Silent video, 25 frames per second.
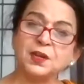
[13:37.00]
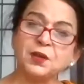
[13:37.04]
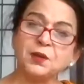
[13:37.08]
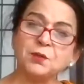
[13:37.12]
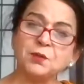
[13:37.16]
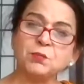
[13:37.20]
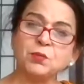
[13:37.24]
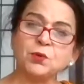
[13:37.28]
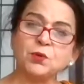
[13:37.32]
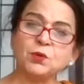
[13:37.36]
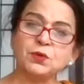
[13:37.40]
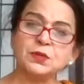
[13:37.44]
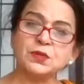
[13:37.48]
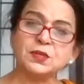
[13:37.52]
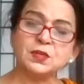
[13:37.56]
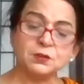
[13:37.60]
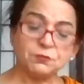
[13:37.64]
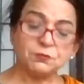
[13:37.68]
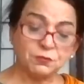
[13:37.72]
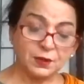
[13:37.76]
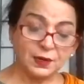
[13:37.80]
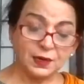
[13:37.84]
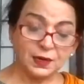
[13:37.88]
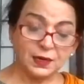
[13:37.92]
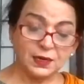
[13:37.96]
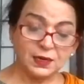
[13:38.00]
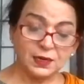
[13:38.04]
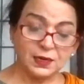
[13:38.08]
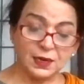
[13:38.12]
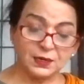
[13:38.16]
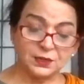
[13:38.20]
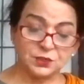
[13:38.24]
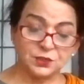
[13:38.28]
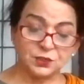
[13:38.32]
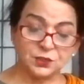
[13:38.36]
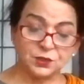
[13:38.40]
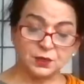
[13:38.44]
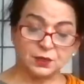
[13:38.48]
important for any
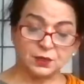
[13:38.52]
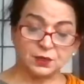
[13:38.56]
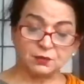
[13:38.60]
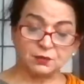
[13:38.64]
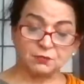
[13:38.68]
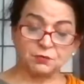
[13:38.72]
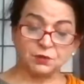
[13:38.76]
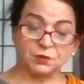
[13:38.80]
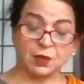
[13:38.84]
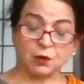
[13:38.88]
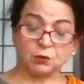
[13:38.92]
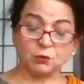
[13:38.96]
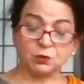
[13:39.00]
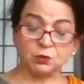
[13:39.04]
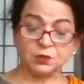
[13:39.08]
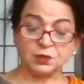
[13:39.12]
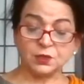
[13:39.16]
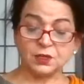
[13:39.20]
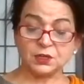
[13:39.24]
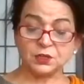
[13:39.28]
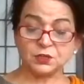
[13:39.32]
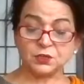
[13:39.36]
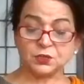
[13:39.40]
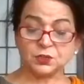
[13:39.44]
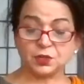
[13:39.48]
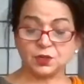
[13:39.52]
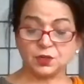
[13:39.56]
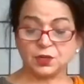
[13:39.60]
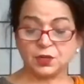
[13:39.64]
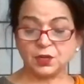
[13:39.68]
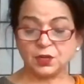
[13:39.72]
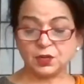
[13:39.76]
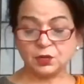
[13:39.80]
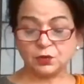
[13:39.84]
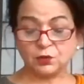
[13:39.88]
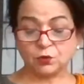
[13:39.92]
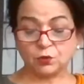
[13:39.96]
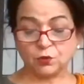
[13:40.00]
action. Without these
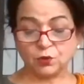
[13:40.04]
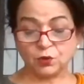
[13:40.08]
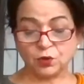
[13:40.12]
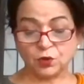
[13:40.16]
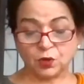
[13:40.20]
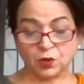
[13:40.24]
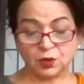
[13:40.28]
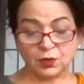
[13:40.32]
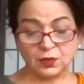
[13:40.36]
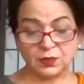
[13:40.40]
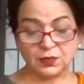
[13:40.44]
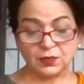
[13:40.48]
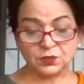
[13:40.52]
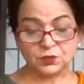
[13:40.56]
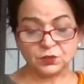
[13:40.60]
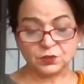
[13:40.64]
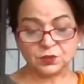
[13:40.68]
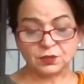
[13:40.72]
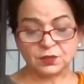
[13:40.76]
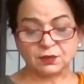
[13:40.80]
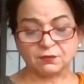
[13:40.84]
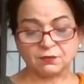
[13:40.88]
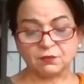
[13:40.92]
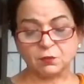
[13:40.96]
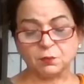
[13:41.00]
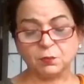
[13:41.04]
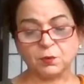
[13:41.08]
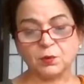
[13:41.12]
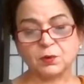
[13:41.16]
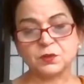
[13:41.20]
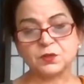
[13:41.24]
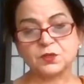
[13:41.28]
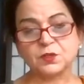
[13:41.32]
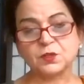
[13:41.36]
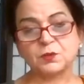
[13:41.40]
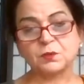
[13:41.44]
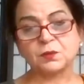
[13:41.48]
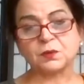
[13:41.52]
three, no knowledge is ever
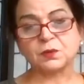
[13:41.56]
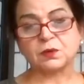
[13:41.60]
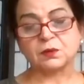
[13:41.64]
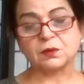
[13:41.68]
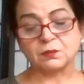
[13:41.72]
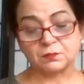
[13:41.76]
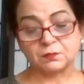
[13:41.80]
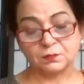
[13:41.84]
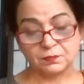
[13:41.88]
possible.